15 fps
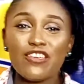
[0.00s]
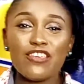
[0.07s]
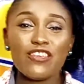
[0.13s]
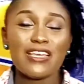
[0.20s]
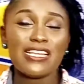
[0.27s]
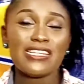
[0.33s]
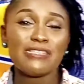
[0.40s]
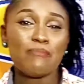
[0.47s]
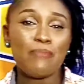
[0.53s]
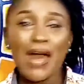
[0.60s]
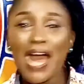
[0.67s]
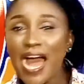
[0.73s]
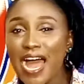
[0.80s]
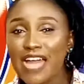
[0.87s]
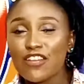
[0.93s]
it's
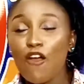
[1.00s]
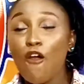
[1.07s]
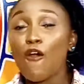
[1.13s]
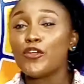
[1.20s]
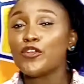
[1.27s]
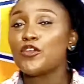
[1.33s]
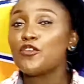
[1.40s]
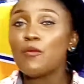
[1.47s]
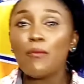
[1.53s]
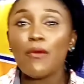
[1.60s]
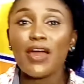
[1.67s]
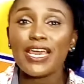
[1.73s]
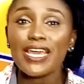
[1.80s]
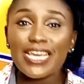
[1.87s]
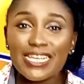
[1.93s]
bad, or you're no more
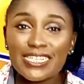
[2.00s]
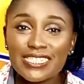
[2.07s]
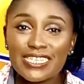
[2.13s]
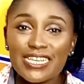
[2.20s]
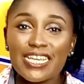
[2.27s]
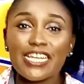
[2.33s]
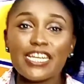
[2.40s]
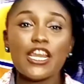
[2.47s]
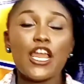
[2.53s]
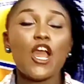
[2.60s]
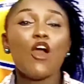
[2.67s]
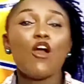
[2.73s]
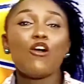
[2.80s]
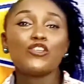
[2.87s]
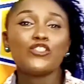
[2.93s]
eating,
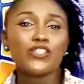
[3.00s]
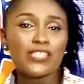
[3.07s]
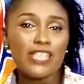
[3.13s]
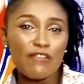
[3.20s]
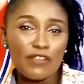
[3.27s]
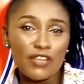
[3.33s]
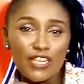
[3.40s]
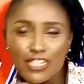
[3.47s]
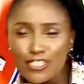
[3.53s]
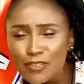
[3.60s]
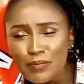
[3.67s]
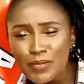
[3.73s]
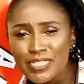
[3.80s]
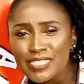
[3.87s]
or just have a little bit,